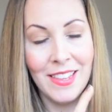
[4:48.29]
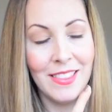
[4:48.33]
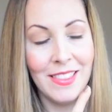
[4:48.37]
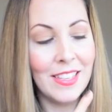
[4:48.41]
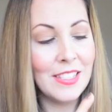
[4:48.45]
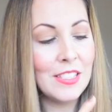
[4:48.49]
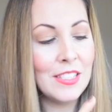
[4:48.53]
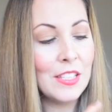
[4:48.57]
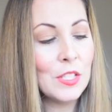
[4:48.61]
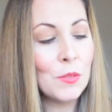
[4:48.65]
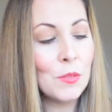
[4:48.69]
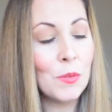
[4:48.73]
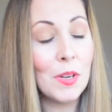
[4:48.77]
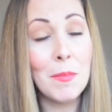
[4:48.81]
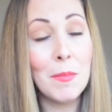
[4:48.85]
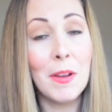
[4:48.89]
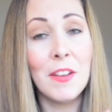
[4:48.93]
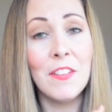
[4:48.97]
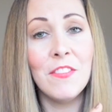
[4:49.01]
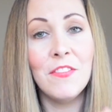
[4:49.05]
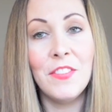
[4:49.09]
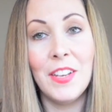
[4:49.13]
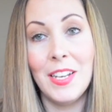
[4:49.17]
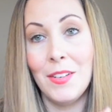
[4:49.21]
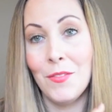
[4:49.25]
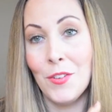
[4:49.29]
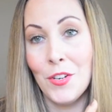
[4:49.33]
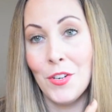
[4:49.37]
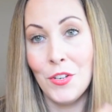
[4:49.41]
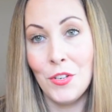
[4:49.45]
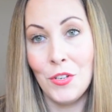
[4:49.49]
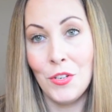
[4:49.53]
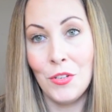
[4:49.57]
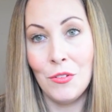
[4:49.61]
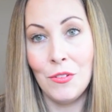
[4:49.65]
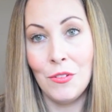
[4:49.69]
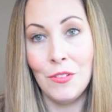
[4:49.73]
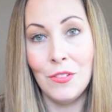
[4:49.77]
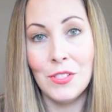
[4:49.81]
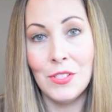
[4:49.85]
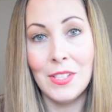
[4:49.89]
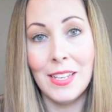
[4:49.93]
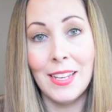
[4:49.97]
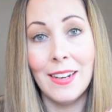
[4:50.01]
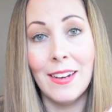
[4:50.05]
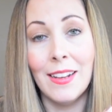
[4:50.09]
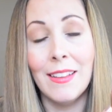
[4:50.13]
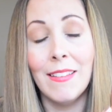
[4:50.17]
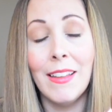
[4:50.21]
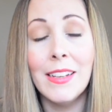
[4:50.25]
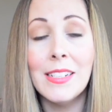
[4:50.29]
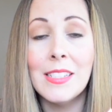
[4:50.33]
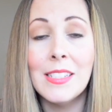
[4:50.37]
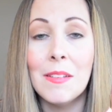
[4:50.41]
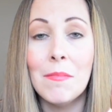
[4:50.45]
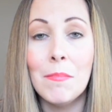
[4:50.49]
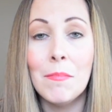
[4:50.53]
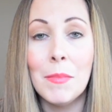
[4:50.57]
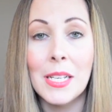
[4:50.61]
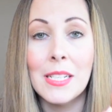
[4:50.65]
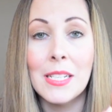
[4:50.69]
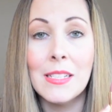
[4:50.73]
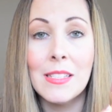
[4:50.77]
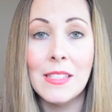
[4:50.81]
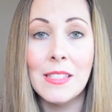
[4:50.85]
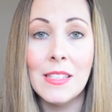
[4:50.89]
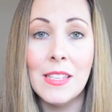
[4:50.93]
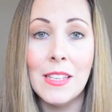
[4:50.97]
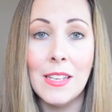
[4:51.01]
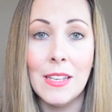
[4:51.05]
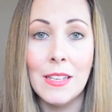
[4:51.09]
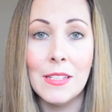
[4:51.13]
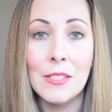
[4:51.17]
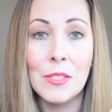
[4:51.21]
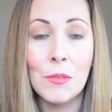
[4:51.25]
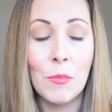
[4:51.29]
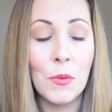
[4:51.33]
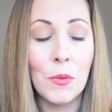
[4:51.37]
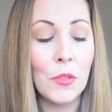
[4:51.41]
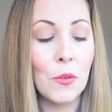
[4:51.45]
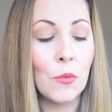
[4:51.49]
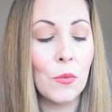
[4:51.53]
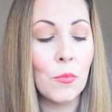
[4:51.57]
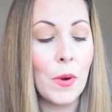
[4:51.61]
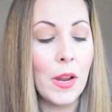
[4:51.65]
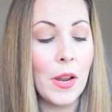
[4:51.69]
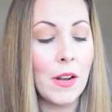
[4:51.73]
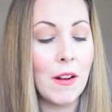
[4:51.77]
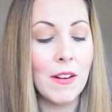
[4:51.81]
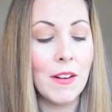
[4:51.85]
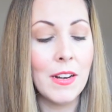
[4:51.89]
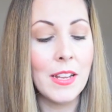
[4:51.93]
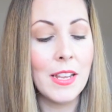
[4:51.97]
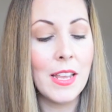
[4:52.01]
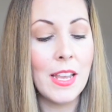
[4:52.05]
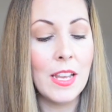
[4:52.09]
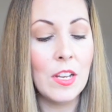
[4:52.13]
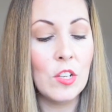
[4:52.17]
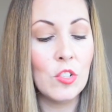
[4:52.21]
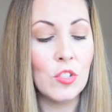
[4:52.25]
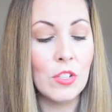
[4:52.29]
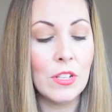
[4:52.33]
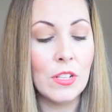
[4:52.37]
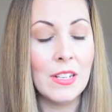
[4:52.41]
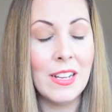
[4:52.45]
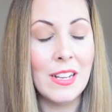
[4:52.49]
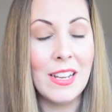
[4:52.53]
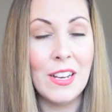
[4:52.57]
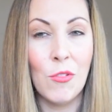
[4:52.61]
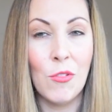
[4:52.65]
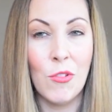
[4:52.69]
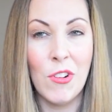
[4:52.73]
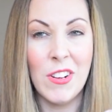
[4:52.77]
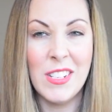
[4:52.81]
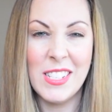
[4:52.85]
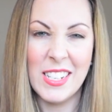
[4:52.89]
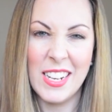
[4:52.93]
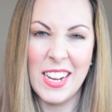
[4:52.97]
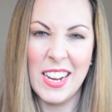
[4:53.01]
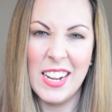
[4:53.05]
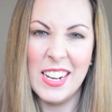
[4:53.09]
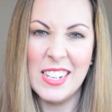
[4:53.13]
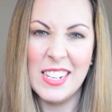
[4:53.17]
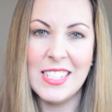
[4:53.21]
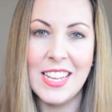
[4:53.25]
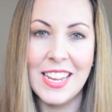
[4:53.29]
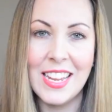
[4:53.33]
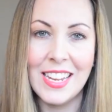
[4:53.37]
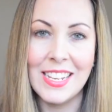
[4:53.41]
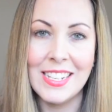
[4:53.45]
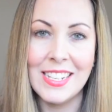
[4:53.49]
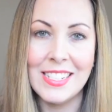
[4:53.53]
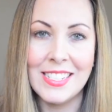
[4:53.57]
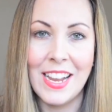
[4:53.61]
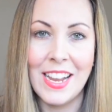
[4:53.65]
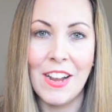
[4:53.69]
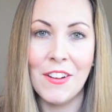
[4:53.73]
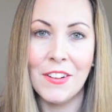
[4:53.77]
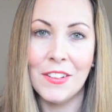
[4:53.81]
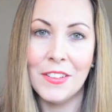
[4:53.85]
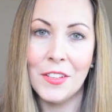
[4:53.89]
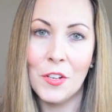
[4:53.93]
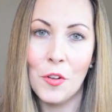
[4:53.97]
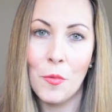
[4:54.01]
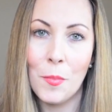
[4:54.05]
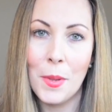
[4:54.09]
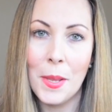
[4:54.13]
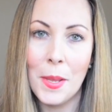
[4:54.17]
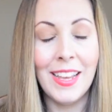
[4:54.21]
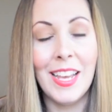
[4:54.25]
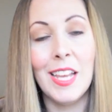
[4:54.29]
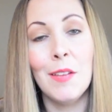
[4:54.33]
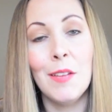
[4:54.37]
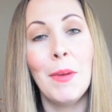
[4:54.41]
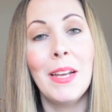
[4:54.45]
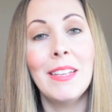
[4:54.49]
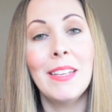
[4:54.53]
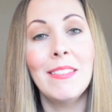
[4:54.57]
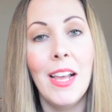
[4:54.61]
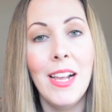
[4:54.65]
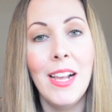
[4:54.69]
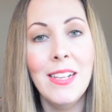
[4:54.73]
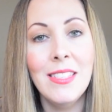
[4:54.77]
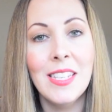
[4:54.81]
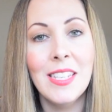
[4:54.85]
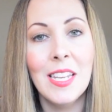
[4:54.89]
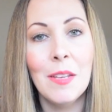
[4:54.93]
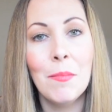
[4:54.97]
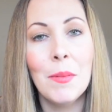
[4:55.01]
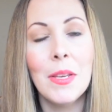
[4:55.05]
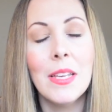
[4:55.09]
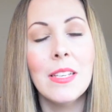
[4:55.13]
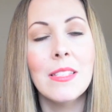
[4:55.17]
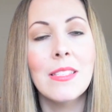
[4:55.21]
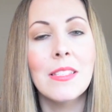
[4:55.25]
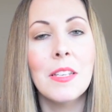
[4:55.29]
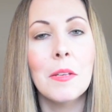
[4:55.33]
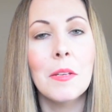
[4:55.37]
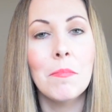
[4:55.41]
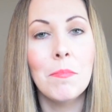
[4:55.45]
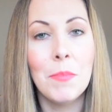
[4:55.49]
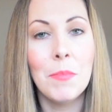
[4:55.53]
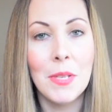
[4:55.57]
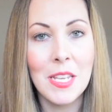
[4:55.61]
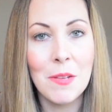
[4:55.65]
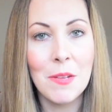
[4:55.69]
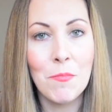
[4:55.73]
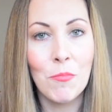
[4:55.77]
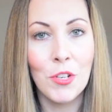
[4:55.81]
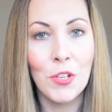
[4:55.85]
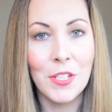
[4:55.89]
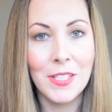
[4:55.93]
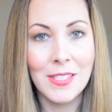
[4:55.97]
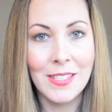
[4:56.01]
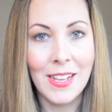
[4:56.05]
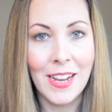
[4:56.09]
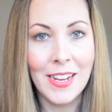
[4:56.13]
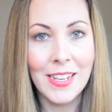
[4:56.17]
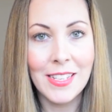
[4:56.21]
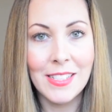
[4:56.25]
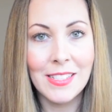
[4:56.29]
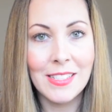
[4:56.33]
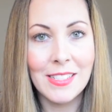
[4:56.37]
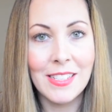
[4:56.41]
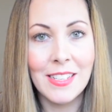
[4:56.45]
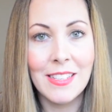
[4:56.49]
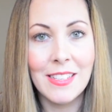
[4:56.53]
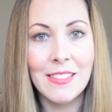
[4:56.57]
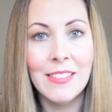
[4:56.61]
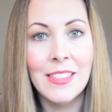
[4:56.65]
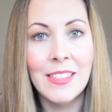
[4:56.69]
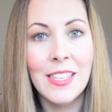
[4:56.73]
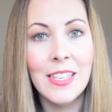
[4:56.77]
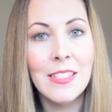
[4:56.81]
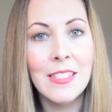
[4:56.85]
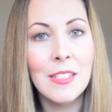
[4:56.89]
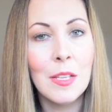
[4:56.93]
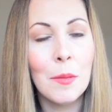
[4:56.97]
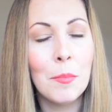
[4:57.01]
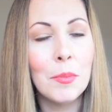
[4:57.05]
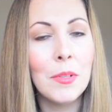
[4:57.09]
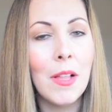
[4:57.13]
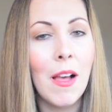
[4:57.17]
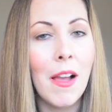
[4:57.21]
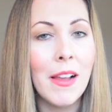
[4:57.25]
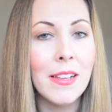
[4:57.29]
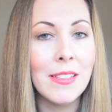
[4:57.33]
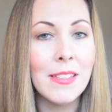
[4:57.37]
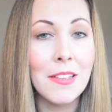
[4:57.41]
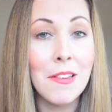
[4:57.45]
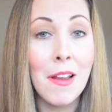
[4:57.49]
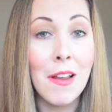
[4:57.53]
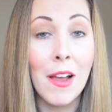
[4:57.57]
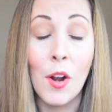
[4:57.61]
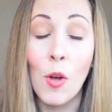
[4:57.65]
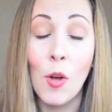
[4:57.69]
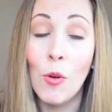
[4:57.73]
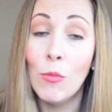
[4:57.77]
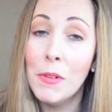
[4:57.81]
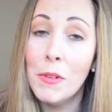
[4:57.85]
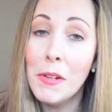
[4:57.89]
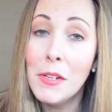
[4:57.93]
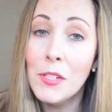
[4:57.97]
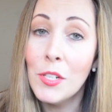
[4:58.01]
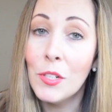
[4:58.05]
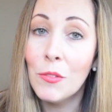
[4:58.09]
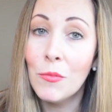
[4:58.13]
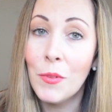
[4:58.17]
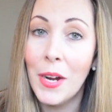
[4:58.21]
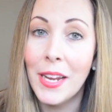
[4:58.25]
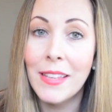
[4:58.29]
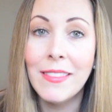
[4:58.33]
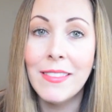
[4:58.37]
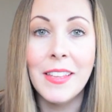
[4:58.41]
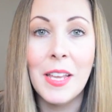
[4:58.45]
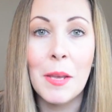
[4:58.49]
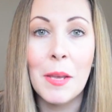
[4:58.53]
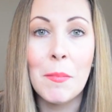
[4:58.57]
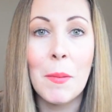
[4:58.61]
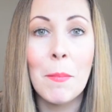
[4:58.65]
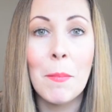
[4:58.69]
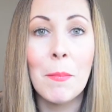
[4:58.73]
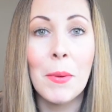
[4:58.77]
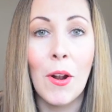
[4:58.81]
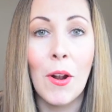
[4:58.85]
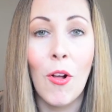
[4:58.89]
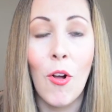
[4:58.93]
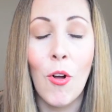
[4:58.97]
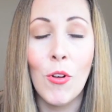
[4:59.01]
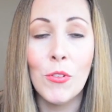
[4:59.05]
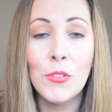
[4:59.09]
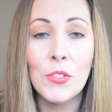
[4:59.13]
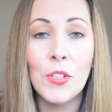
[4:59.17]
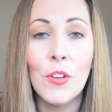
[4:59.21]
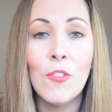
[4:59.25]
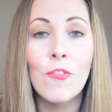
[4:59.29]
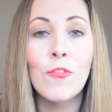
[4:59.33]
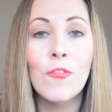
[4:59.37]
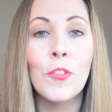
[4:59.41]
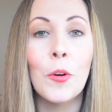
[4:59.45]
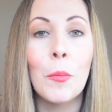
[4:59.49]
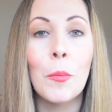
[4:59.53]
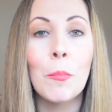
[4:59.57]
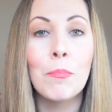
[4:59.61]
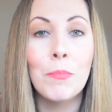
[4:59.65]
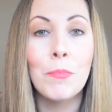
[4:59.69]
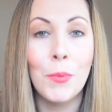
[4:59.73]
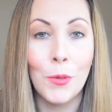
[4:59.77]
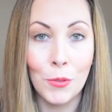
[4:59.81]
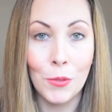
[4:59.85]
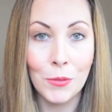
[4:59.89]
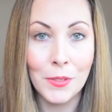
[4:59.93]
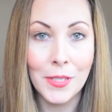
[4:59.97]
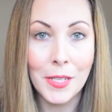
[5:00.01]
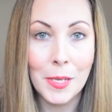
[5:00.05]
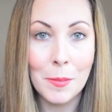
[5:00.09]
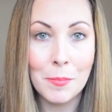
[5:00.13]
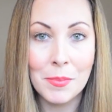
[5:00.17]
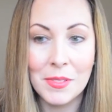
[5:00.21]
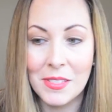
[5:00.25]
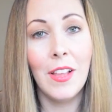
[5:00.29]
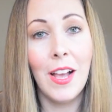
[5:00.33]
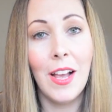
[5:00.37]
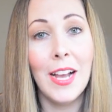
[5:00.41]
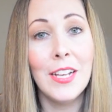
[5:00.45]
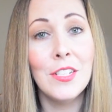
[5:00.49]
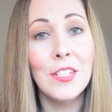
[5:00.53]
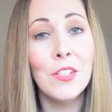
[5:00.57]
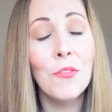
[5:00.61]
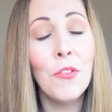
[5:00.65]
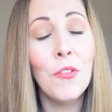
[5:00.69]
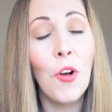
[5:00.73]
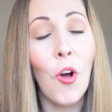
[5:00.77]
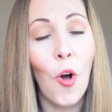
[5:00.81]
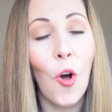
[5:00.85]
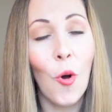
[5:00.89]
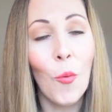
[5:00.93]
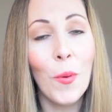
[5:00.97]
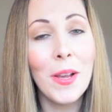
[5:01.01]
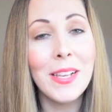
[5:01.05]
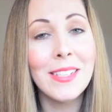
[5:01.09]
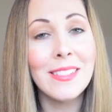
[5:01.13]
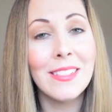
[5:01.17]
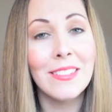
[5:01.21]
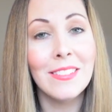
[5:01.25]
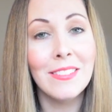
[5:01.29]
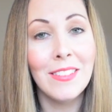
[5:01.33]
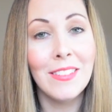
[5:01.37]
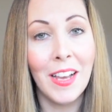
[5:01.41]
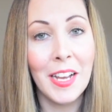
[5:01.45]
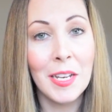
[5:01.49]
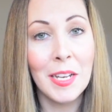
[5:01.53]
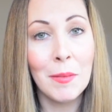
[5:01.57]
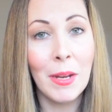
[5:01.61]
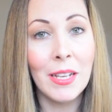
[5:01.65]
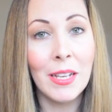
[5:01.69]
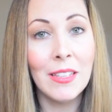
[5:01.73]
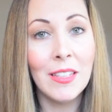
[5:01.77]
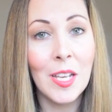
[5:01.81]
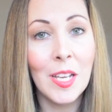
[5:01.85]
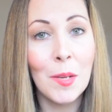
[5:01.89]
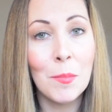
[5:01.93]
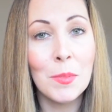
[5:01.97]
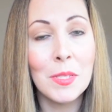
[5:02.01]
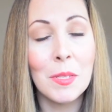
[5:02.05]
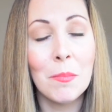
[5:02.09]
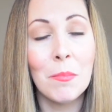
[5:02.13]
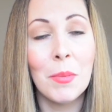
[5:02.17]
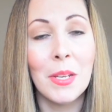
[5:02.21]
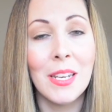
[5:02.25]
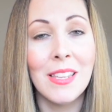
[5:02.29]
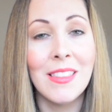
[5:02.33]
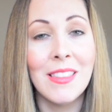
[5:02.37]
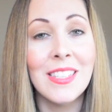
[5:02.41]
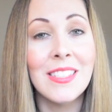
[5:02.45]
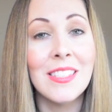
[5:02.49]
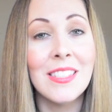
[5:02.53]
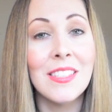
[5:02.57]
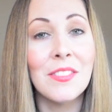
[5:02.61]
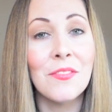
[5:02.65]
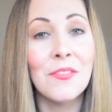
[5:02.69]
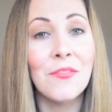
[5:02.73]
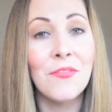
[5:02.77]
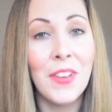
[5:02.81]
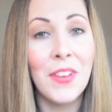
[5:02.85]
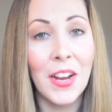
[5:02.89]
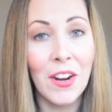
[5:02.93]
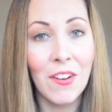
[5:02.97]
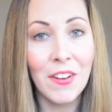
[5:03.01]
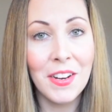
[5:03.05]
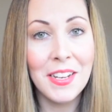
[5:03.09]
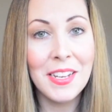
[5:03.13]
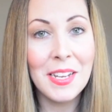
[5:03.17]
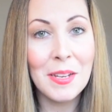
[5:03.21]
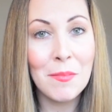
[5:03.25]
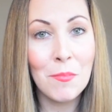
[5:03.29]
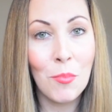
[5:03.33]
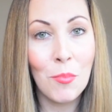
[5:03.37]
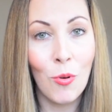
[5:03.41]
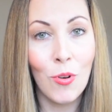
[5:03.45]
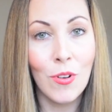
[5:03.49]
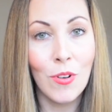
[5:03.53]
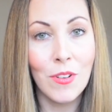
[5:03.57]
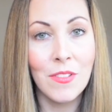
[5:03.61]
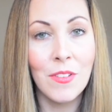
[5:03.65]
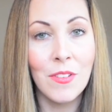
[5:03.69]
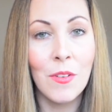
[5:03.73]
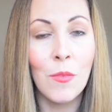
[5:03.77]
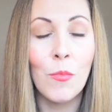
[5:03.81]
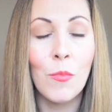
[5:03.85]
This is one of my favorite nudes, and I like to mix this with a red on occasion in order to kind of take it down a little bit. And my last tip is to be precise. This applies not only to red lip, but also for bold lips. I don't always line my lips, but this is very important